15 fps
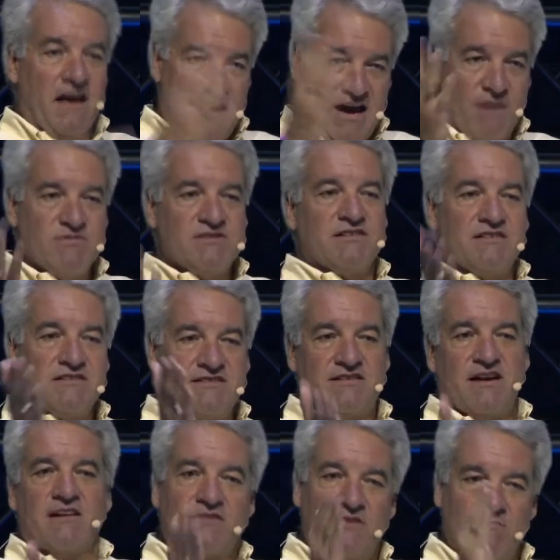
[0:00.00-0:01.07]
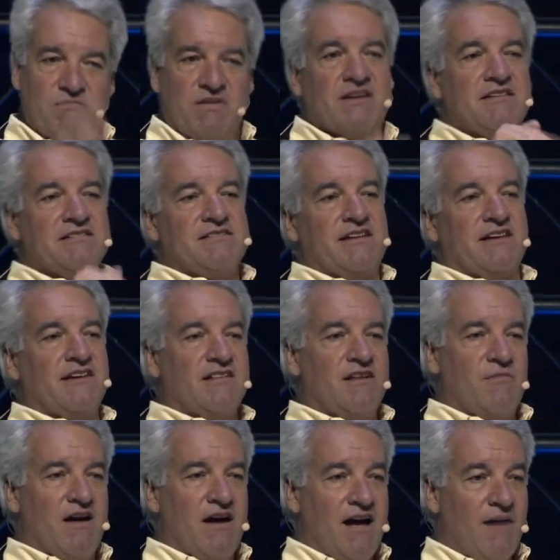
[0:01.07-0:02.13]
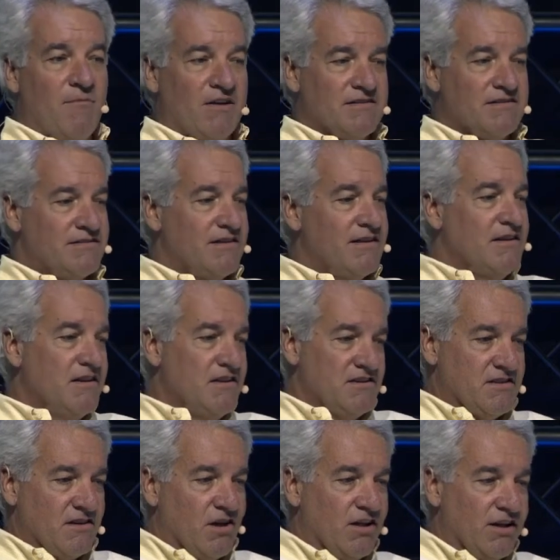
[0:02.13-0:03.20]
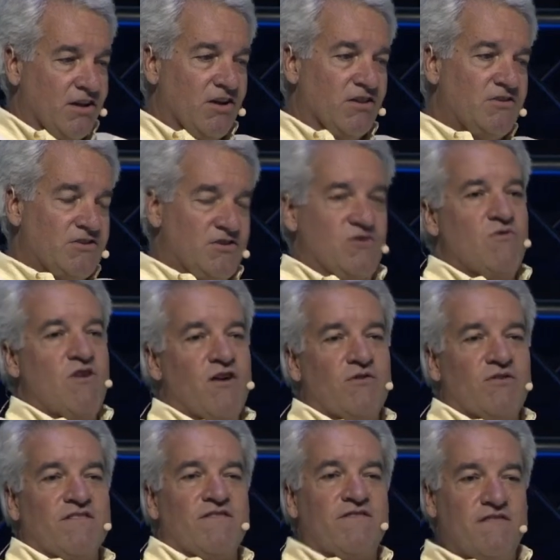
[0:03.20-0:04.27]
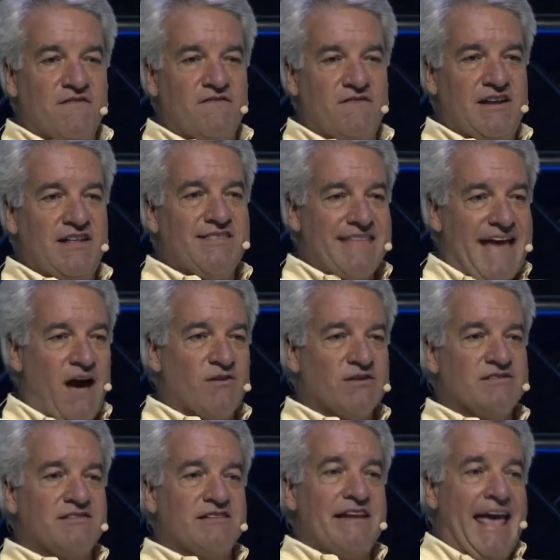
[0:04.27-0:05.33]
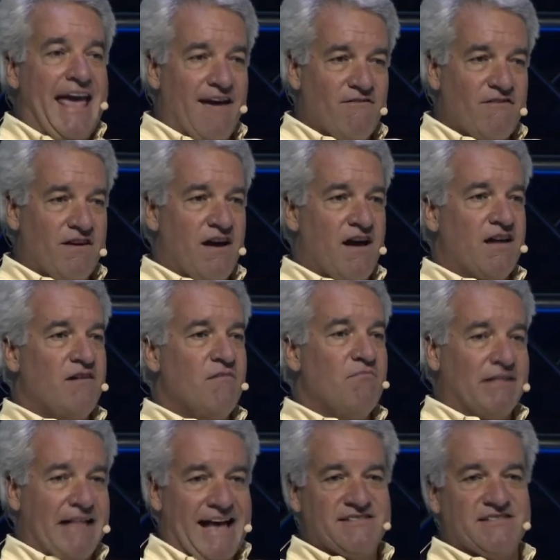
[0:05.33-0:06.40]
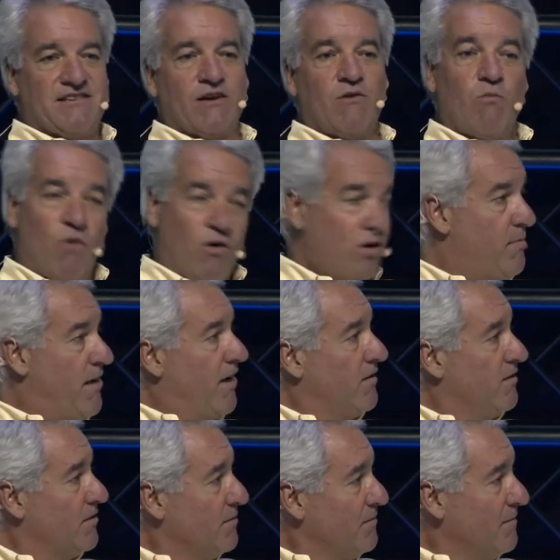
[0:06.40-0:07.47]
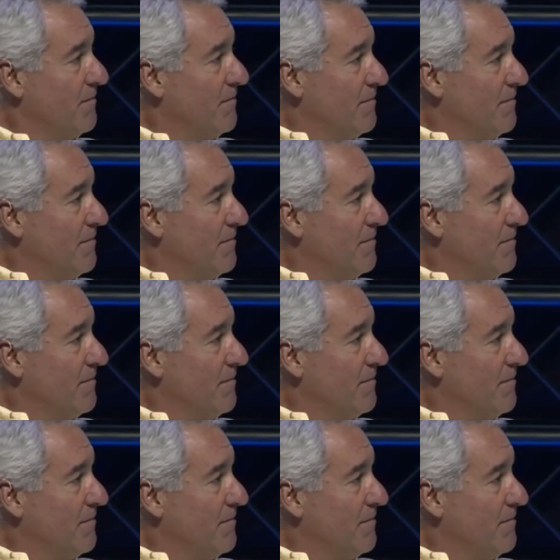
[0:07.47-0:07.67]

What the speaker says: And I was going to suck the biggest dick in the Bahamas to clear 250,000 Evian plastic water bottles,